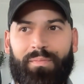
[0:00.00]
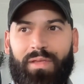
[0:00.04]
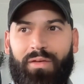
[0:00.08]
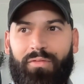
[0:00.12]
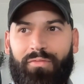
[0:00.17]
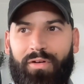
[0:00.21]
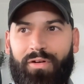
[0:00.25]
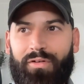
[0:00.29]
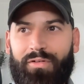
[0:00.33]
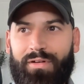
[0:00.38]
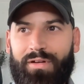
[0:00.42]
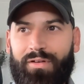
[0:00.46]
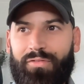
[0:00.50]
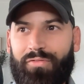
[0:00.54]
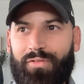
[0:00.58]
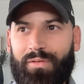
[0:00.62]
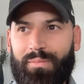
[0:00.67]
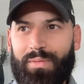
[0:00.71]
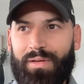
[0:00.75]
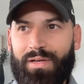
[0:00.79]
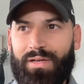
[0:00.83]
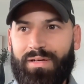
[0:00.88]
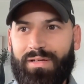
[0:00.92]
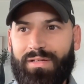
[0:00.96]
very
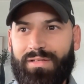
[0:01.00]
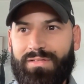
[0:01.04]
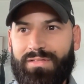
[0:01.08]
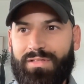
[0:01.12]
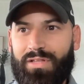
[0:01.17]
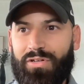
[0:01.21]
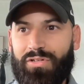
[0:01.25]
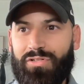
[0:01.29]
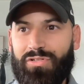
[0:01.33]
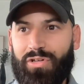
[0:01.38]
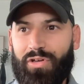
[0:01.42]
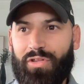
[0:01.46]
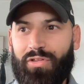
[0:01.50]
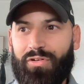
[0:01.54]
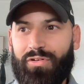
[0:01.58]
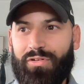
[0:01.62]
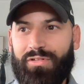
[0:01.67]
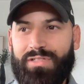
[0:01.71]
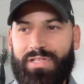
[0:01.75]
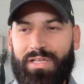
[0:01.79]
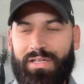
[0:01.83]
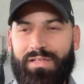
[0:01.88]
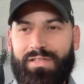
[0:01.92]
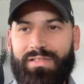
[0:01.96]
different because there's other
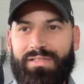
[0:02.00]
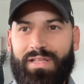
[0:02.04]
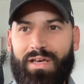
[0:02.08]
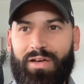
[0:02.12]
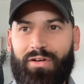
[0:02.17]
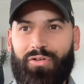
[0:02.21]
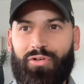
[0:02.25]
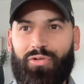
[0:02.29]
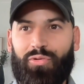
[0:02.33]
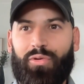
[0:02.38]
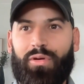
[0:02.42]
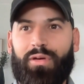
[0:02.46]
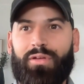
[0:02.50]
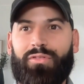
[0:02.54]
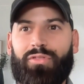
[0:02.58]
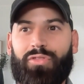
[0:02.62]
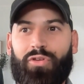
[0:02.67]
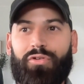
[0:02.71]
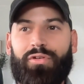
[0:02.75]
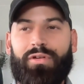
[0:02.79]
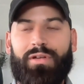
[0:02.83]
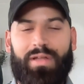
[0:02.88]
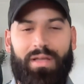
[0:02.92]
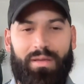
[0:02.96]
cities that are doing
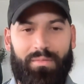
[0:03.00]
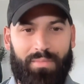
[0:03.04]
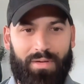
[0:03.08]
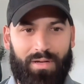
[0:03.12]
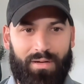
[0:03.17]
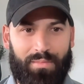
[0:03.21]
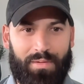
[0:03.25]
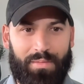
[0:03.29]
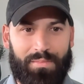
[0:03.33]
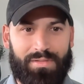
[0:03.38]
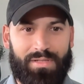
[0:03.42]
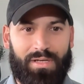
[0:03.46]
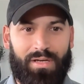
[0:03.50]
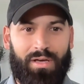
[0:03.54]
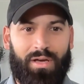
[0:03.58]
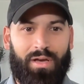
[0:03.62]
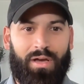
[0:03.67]
30-day minimums,